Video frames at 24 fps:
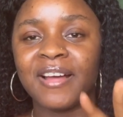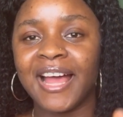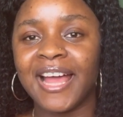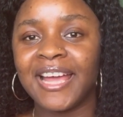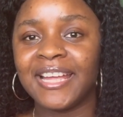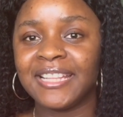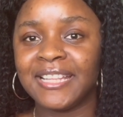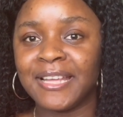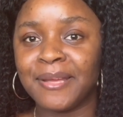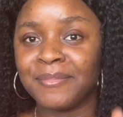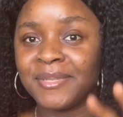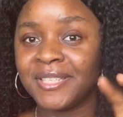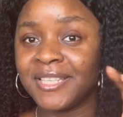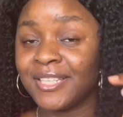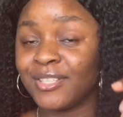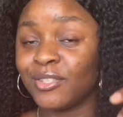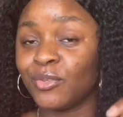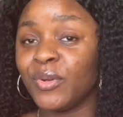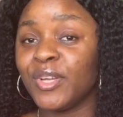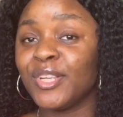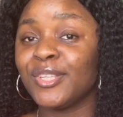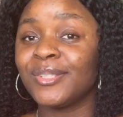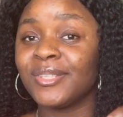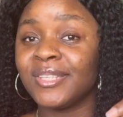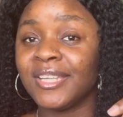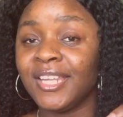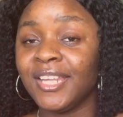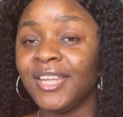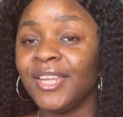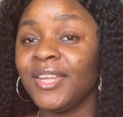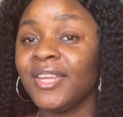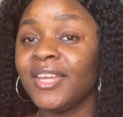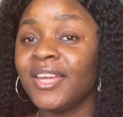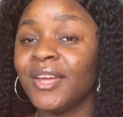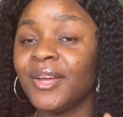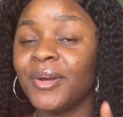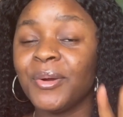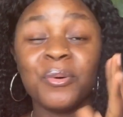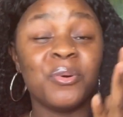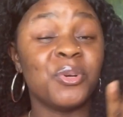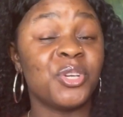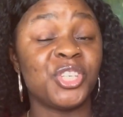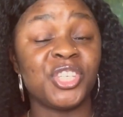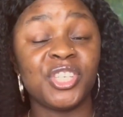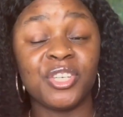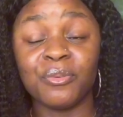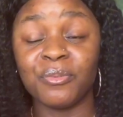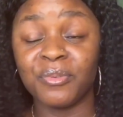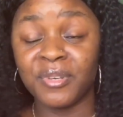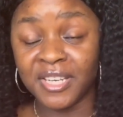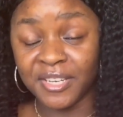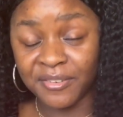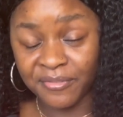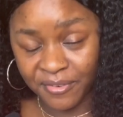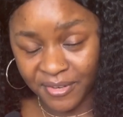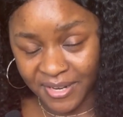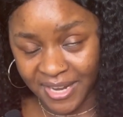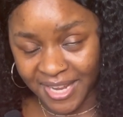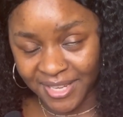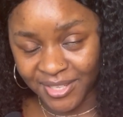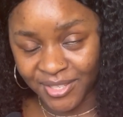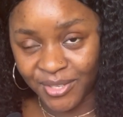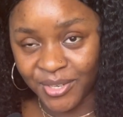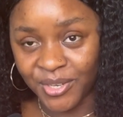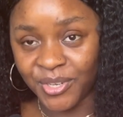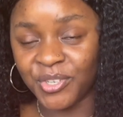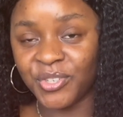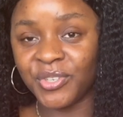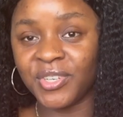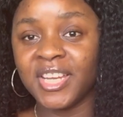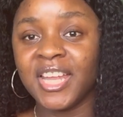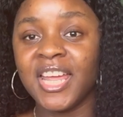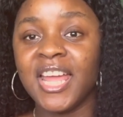items he or she will need for that surgery.